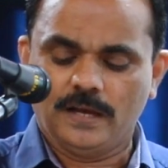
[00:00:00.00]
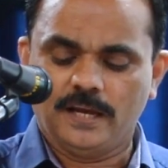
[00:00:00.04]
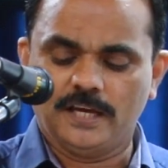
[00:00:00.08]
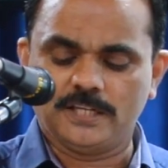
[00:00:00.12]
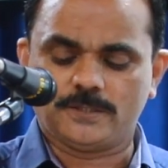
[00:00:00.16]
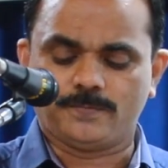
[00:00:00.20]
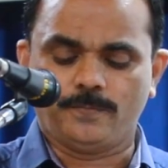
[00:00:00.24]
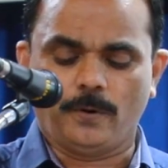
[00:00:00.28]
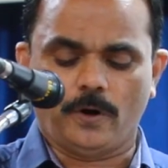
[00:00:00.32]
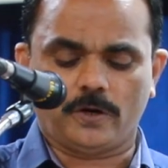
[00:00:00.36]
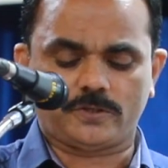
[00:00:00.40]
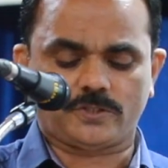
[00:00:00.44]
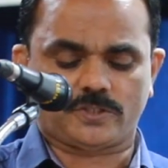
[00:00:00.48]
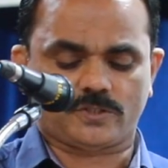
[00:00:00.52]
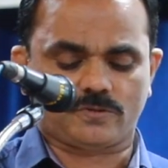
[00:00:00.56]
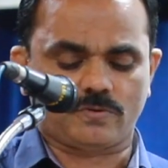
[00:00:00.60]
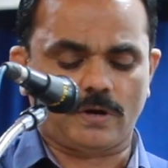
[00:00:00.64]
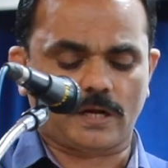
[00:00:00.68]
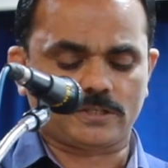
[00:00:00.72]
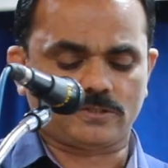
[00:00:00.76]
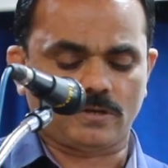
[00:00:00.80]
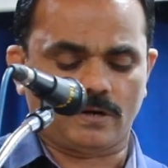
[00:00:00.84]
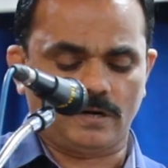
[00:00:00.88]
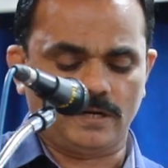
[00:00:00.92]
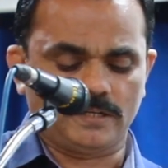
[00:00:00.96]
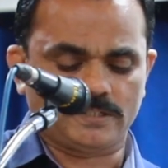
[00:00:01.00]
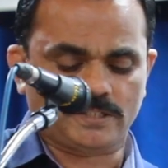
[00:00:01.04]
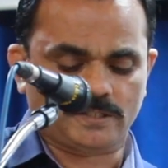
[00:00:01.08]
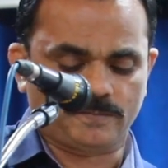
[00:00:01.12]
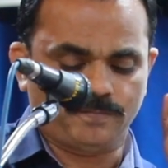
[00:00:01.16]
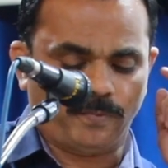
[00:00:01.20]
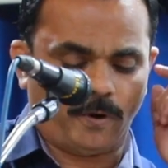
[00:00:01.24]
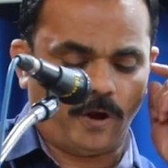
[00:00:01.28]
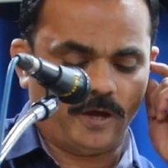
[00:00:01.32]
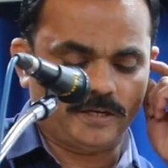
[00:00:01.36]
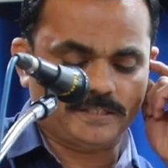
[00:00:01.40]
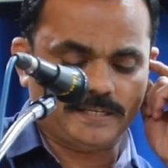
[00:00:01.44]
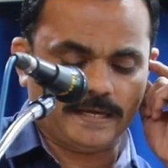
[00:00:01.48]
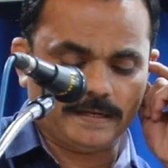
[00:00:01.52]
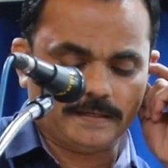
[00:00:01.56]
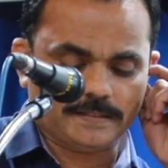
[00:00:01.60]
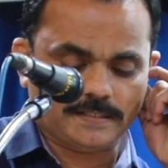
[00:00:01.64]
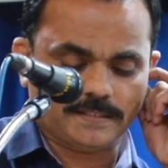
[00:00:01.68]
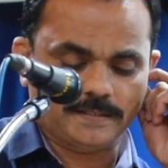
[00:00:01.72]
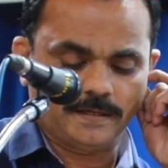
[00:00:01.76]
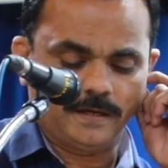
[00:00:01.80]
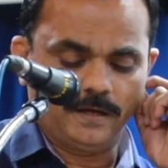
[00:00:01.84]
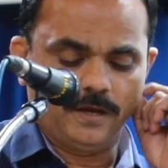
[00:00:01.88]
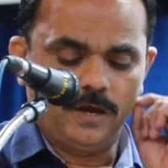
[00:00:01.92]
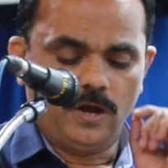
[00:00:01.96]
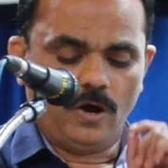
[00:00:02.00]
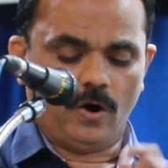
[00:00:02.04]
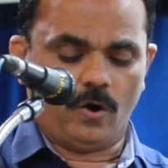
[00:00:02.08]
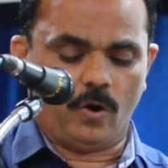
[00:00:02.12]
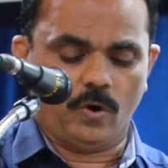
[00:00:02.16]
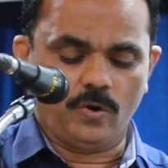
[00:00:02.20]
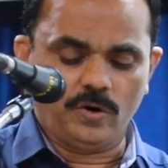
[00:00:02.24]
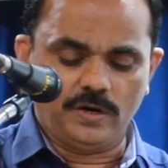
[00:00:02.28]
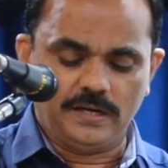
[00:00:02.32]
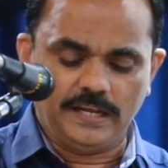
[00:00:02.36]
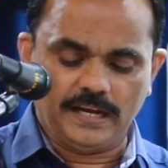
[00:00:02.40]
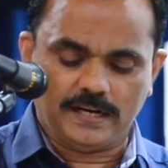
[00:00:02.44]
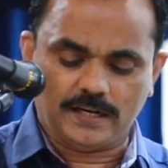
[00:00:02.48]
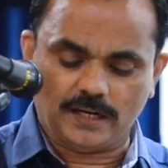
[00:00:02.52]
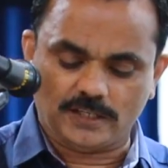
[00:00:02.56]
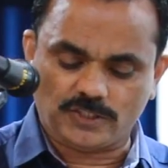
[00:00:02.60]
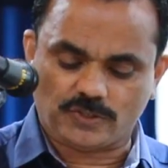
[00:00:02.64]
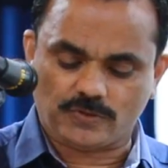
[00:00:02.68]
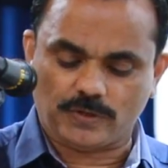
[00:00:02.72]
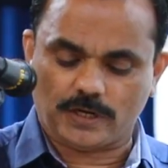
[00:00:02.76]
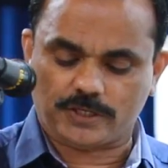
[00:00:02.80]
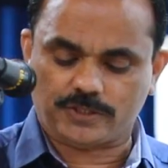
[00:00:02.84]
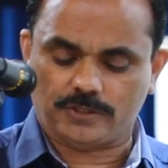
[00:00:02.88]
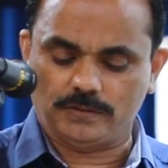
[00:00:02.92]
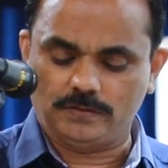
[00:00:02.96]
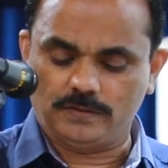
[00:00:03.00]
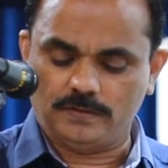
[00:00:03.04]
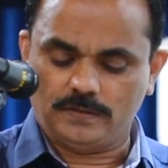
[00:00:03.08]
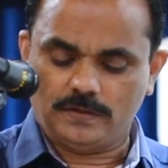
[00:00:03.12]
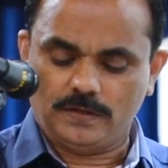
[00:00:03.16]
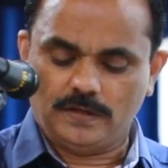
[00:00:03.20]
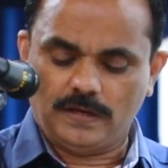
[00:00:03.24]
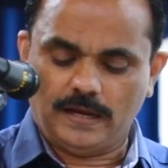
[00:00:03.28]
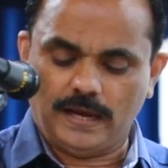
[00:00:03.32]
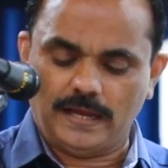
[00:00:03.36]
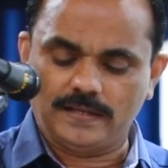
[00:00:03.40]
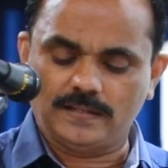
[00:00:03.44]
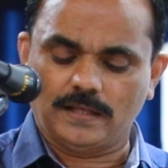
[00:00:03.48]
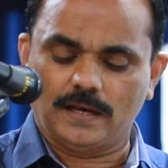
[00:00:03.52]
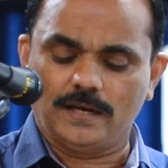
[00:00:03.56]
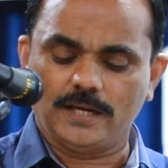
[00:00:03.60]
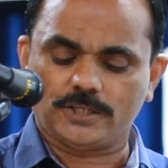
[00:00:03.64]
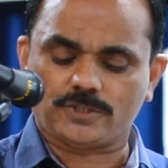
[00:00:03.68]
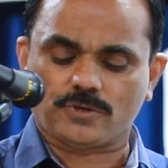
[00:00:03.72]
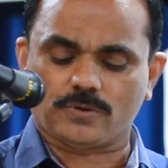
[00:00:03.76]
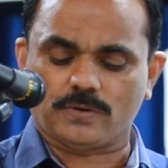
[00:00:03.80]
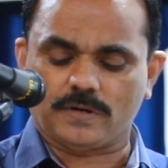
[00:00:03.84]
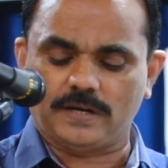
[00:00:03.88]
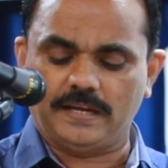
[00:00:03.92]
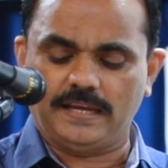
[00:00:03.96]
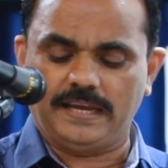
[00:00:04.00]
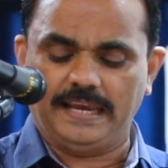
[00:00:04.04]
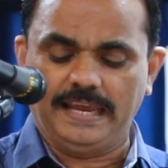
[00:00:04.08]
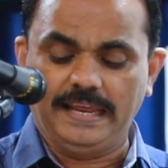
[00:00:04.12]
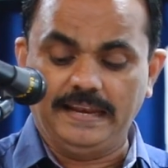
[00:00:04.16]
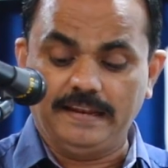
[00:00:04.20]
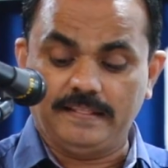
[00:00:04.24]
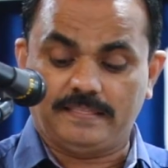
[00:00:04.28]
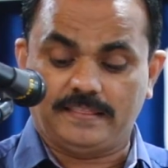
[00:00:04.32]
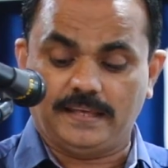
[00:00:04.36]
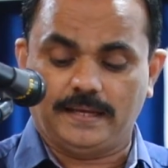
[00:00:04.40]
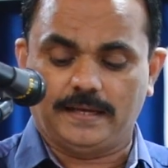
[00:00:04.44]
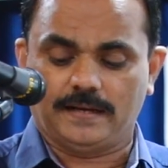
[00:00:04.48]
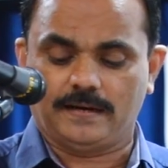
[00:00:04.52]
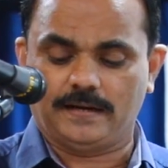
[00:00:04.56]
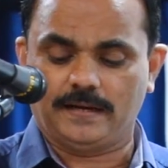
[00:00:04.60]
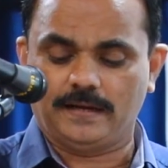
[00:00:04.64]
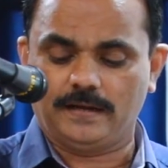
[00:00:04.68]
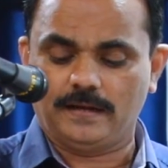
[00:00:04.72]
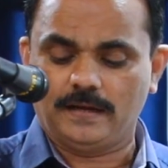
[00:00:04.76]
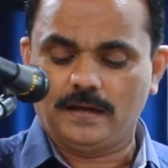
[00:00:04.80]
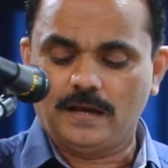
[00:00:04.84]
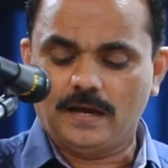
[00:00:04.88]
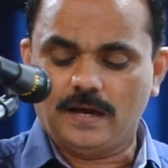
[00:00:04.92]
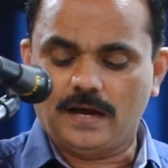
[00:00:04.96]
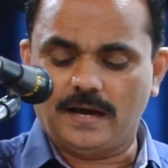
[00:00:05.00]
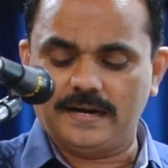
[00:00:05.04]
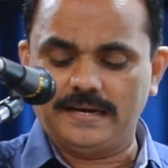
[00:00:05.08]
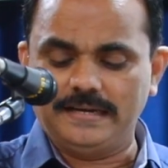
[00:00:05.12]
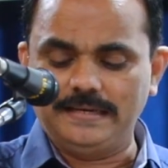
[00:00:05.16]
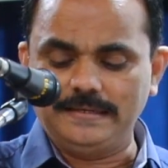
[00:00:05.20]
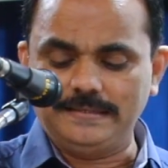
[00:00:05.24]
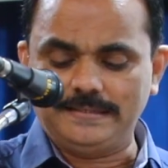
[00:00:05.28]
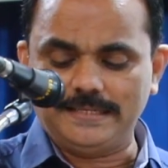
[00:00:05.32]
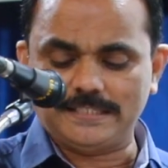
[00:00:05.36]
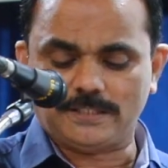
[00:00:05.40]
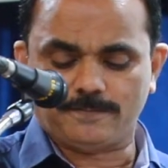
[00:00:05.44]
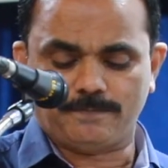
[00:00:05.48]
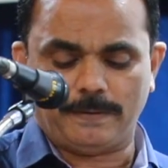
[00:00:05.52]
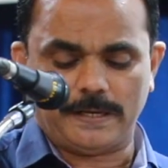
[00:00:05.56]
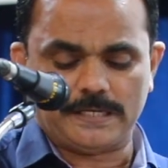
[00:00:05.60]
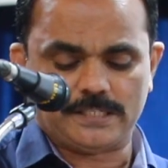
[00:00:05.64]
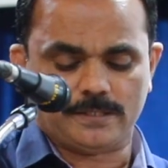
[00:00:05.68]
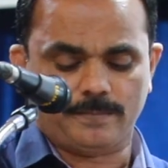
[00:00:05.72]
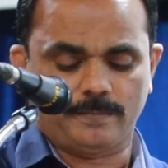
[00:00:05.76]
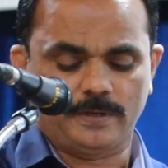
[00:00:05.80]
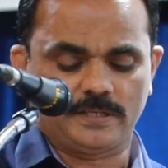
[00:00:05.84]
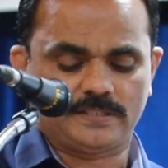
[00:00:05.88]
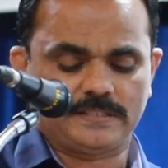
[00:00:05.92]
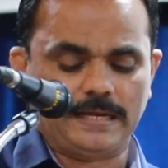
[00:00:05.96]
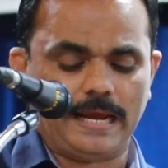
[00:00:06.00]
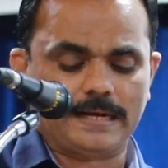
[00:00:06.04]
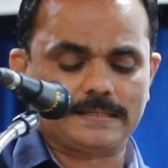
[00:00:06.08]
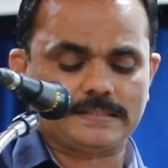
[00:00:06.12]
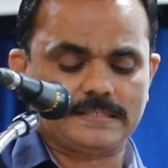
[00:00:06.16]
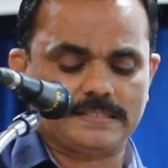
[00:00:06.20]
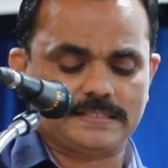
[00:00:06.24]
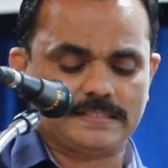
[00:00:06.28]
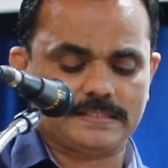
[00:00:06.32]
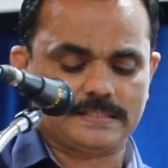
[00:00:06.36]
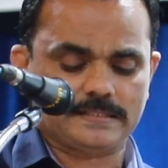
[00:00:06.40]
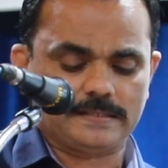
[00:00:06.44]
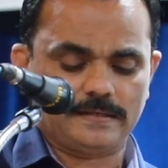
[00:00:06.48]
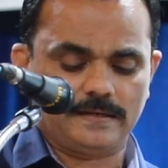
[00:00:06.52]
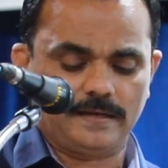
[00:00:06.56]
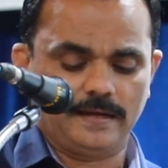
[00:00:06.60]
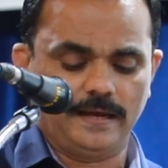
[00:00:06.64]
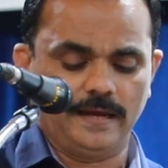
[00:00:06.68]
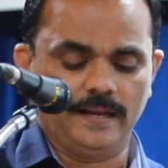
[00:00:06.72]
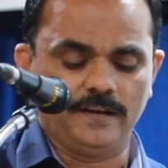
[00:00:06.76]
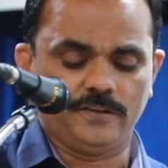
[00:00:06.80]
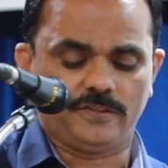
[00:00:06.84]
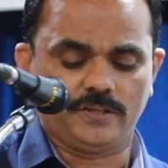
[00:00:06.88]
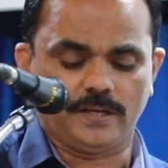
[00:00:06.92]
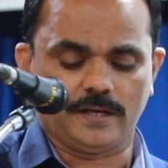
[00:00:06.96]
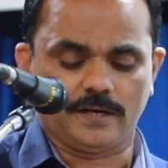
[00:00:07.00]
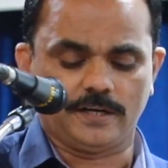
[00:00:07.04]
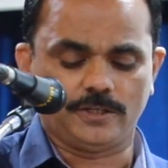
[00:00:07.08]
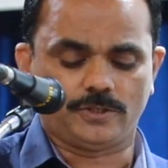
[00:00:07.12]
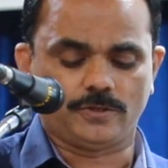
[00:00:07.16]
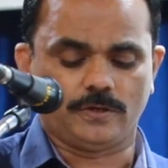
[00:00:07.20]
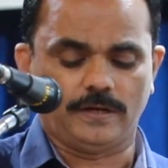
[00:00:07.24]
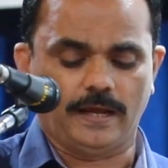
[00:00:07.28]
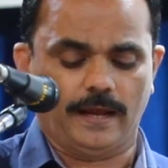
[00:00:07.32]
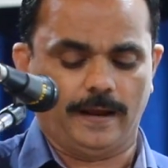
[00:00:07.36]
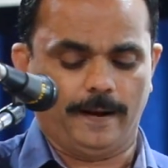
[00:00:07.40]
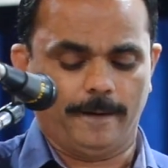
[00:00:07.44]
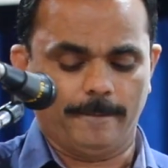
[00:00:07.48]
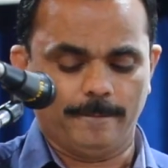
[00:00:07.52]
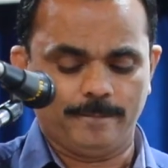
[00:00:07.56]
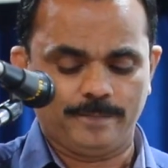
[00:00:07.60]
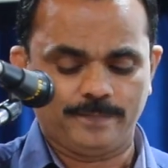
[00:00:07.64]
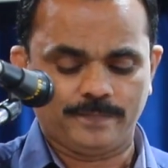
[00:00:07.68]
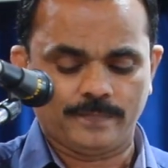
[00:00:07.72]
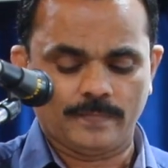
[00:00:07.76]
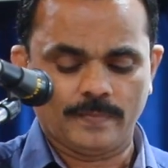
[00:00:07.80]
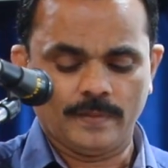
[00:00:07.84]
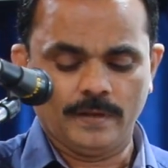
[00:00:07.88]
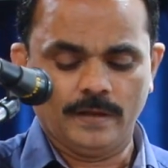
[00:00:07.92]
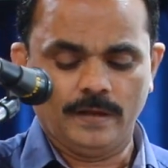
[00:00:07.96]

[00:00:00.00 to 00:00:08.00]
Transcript: His books, Structuralist Poetics, On Deconstruction, and The Literary in Theory are indispensable texts in theory today.